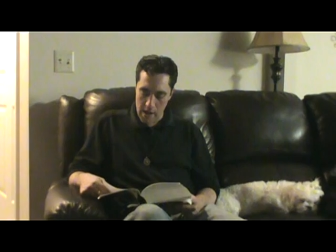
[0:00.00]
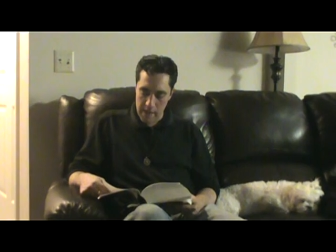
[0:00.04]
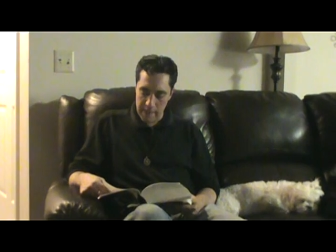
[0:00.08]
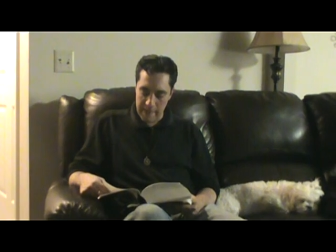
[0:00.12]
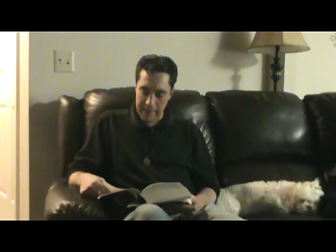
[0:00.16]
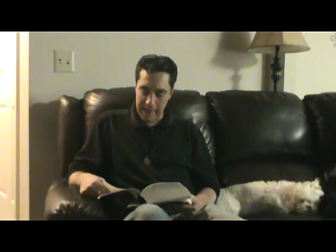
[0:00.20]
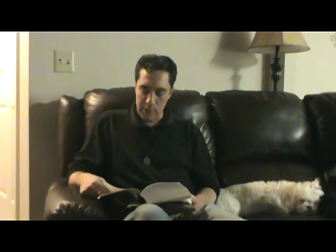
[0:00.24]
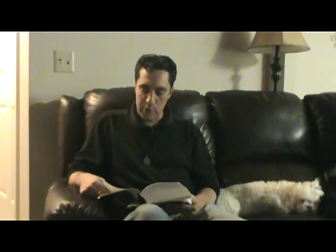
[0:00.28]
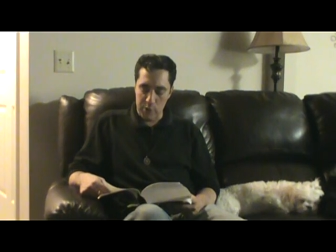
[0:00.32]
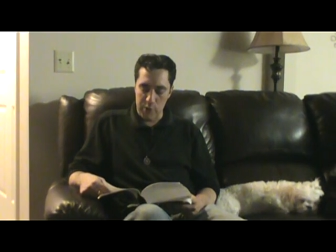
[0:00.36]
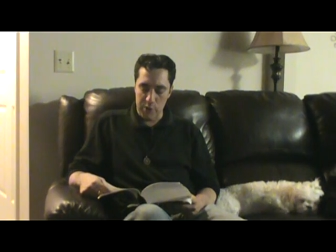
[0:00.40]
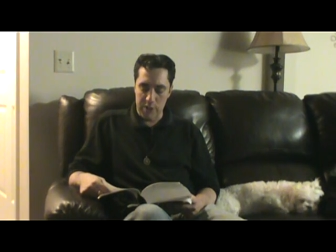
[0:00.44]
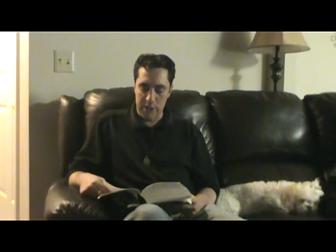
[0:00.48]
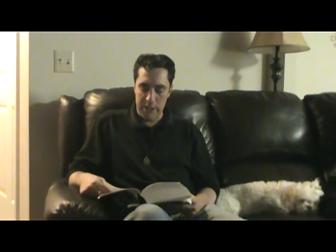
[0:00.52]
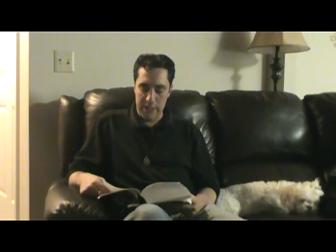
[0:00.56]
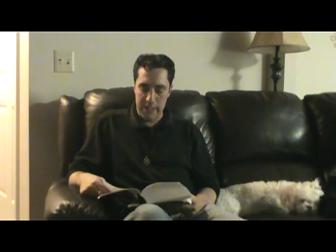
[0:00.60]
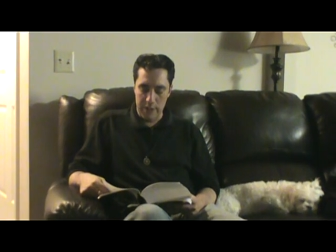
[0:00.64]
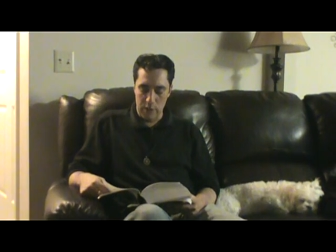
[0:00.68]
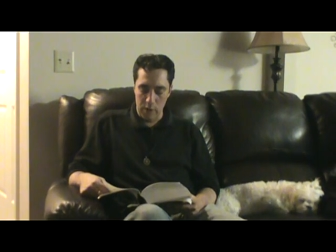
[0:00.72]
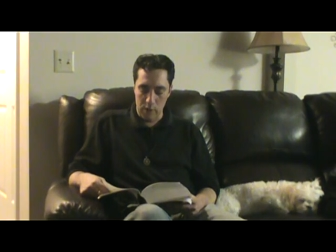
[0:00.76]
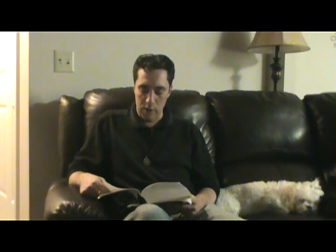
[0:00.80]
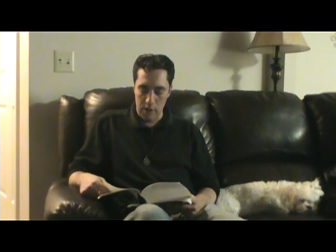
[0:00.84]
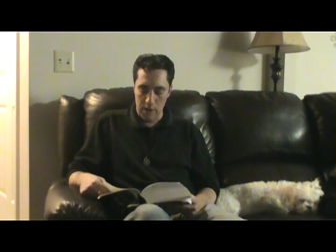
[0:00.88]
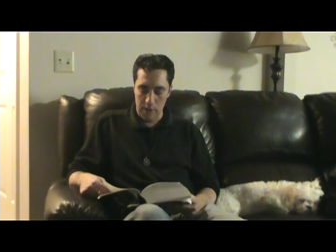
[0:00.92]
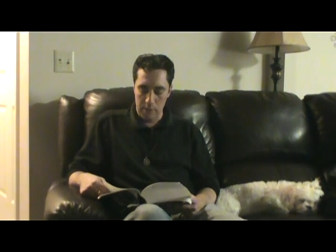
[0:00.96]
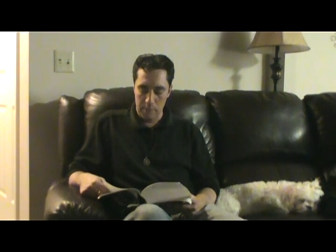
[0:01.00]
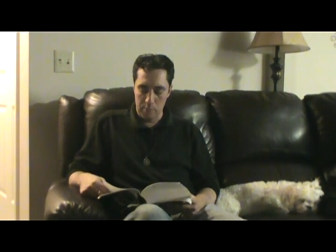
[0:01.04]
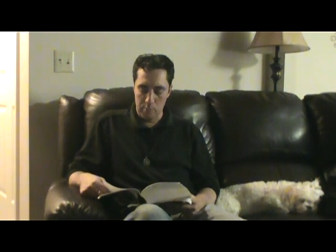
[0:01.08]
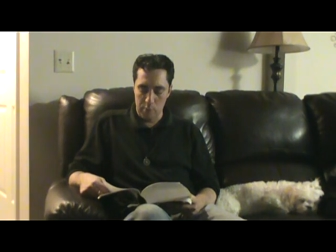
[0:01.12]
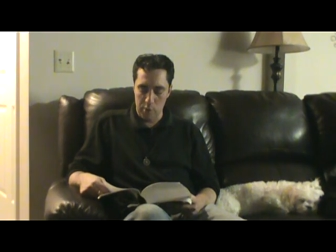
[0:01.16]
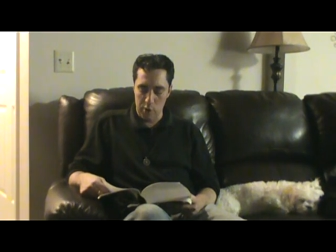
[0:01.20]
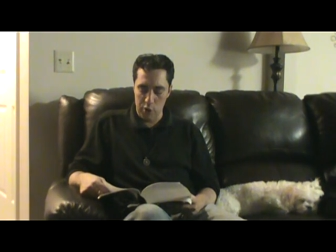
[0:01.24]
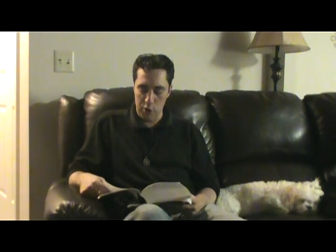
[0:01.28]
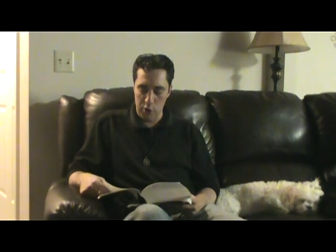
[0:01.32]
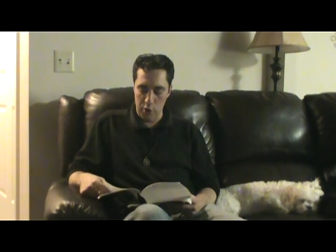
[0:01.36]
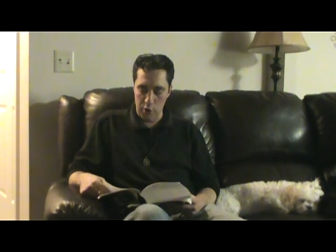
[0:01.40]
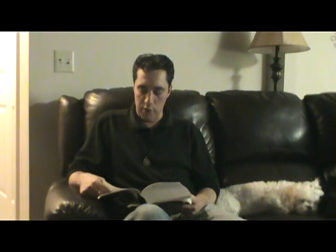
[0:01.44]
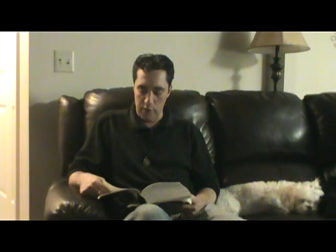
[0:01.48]
They are still
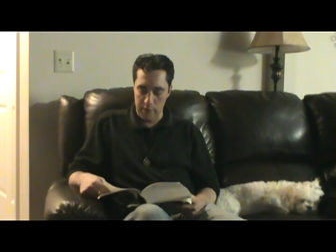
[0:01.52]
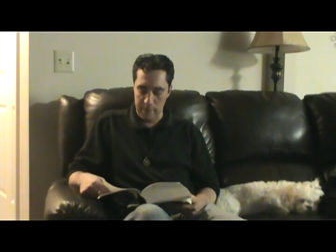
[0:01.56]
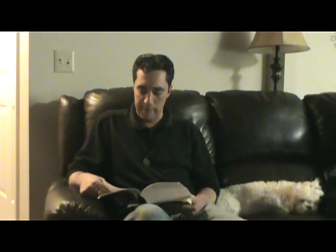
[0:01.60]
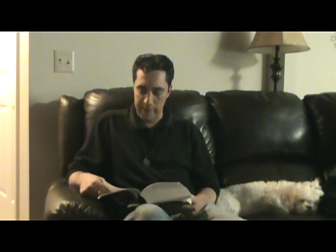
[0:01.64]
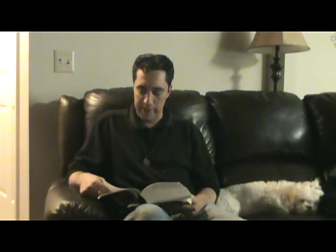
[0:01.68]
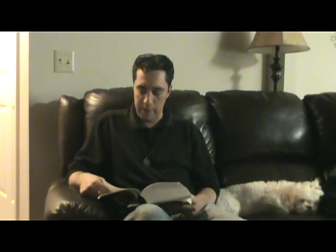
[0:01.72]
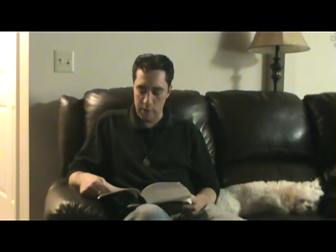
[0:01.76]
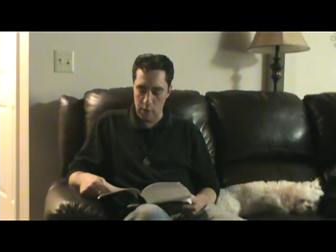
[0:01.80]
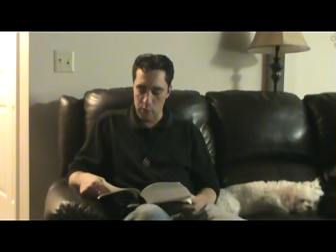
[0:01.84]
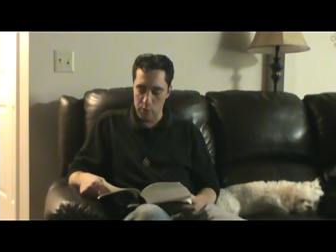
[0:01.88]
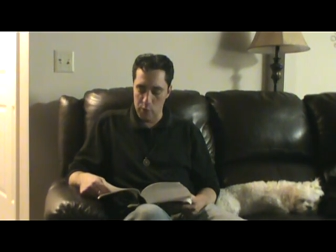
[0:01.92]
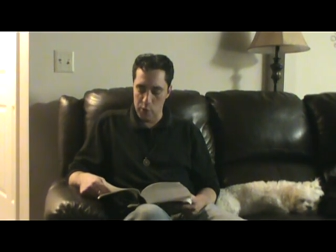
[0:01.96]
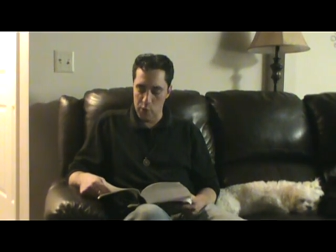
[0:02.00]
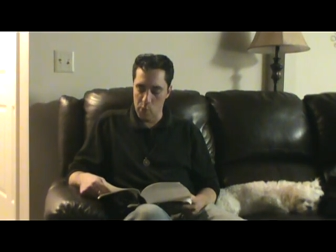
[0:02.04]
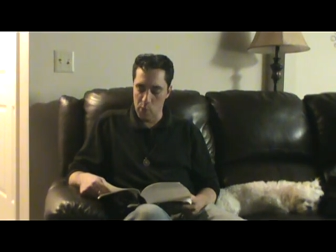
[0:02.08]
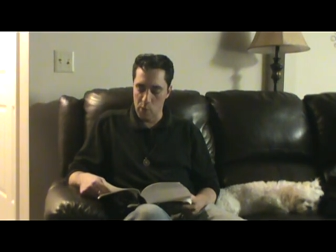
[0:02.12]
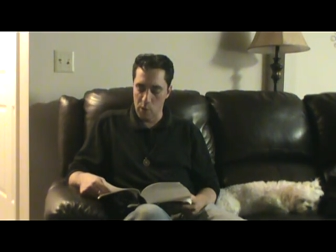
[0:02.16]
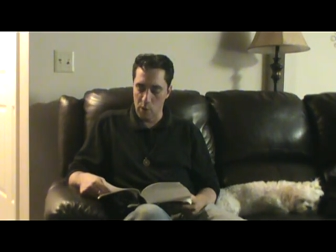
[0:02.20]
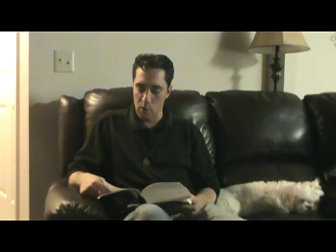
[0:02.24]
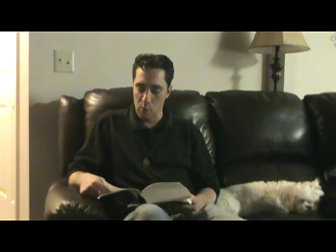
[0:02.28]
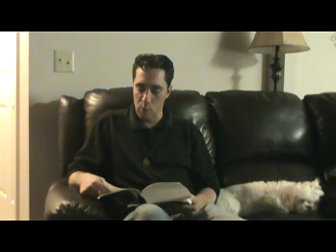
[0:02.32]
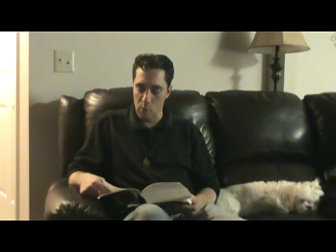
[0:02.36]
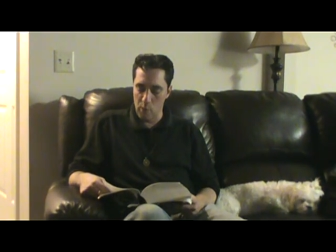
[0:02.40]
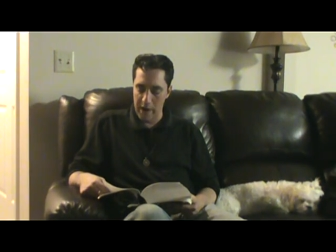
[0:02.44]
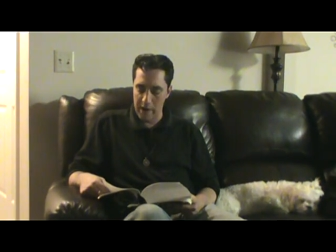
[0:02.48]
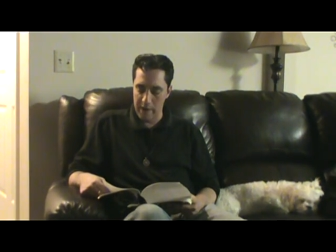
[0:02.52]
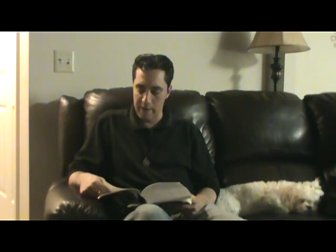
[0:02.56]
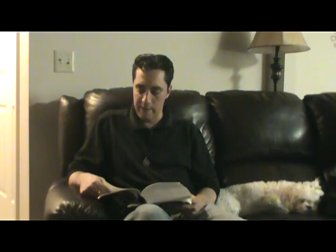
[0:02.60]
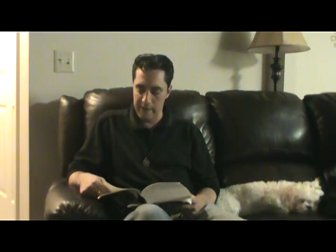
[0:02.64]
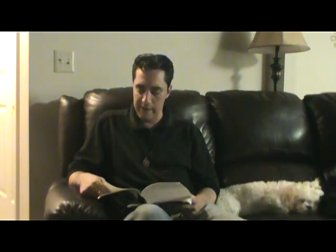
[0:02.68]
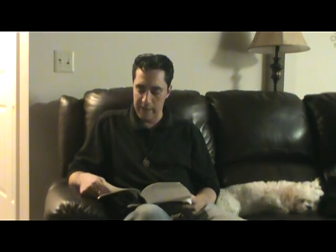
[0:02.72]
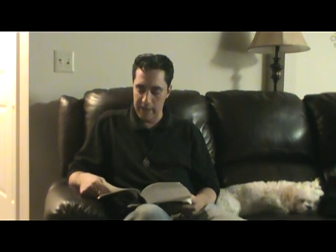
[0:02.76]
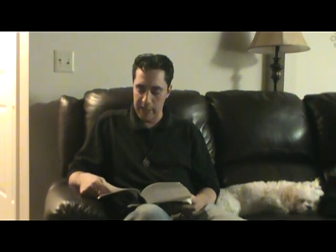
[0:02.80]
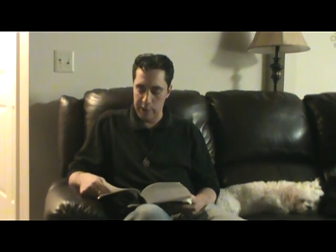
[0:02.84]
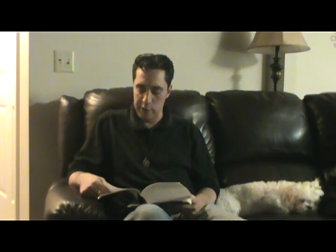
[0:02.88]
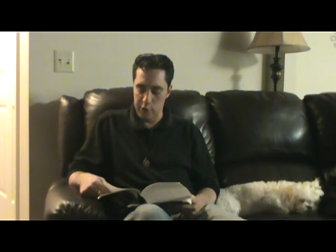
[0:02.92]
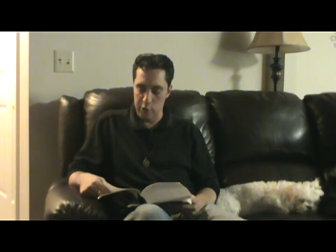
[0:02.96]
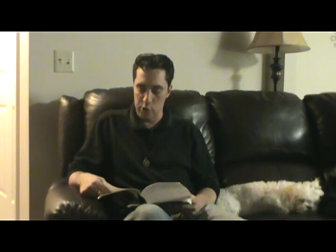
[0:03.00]
preserved, and those who are aware of
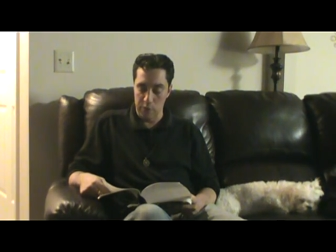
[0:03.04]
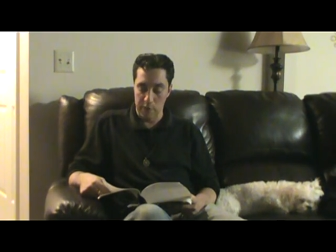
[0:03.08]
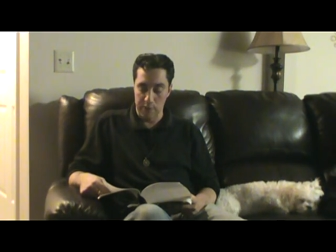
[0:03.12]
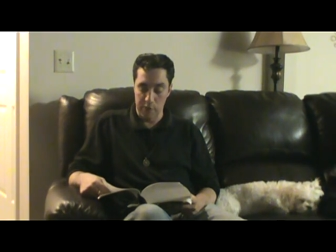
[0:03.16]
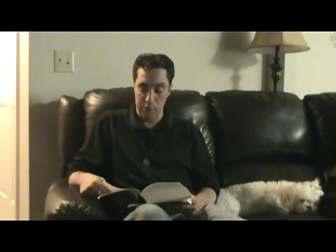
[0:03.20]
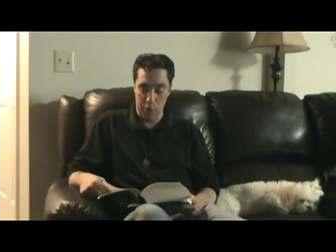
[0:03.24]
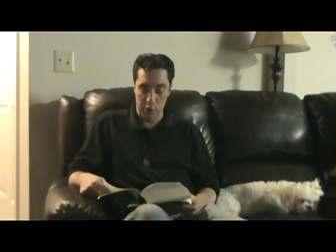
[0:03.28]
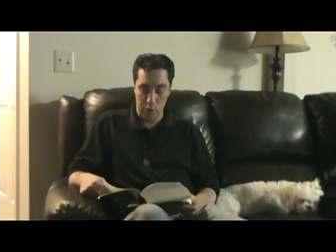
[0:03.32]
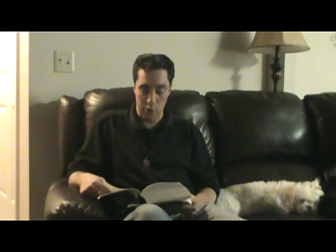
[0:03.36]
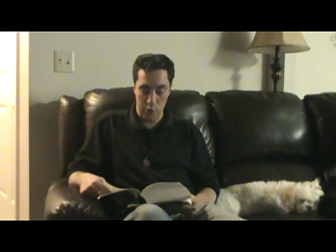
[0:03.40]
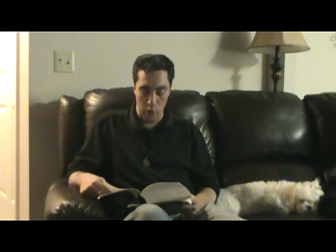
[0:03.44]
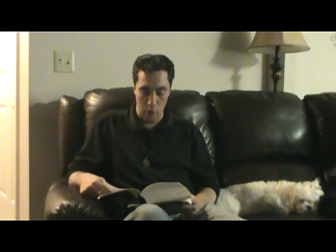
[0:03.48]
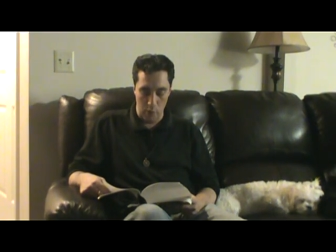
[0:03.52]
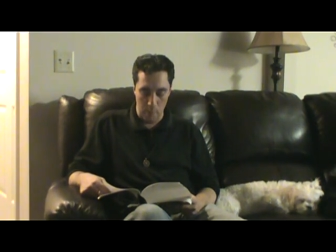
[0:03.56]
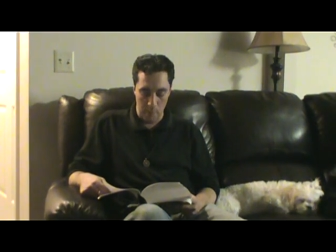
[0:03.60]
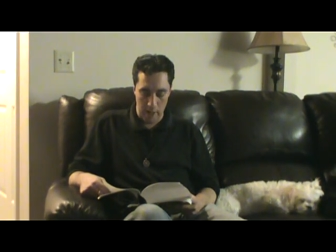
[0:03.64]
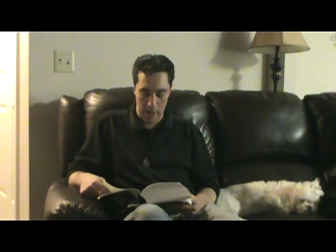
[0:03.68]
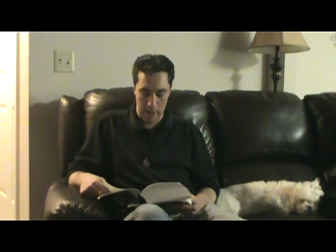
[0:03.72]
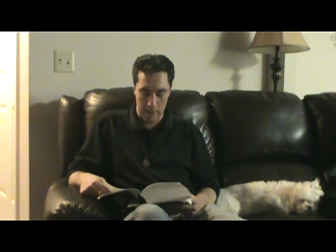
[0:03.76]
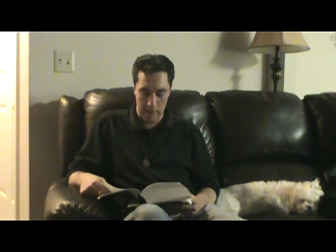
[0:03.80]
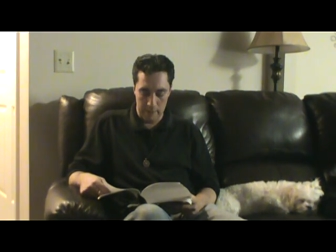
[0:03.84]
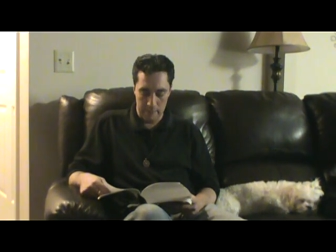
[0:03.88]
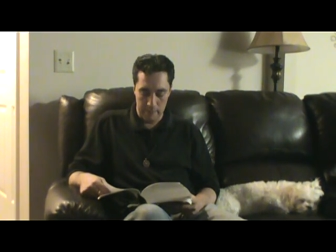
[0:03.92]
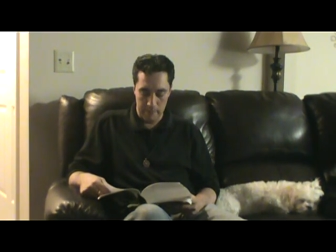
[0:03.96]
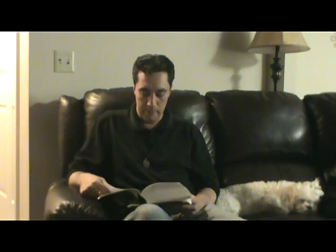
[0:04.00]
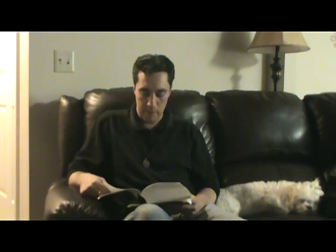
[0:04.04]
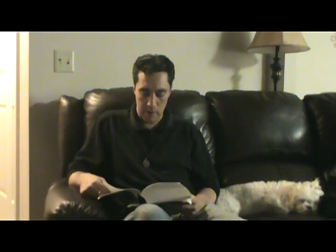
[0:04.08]
the nature of soma